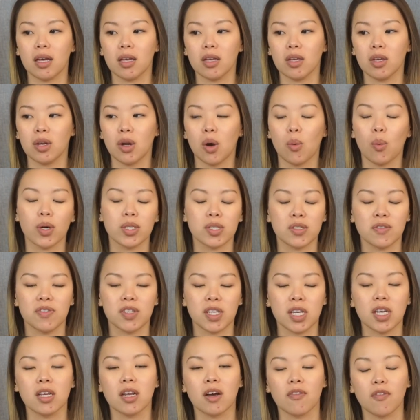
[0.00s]
you know, once you've
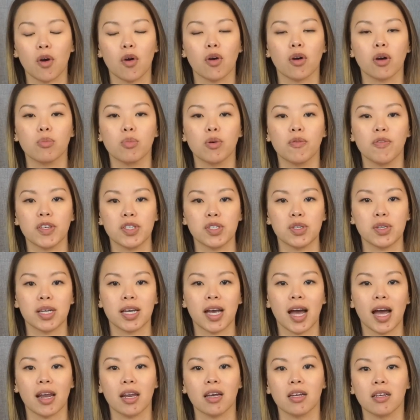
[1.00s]
seen enough horror movies, you
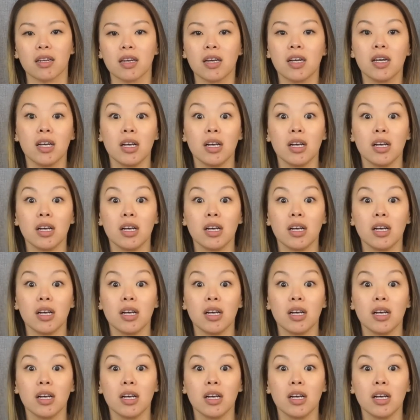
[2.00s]
can kind of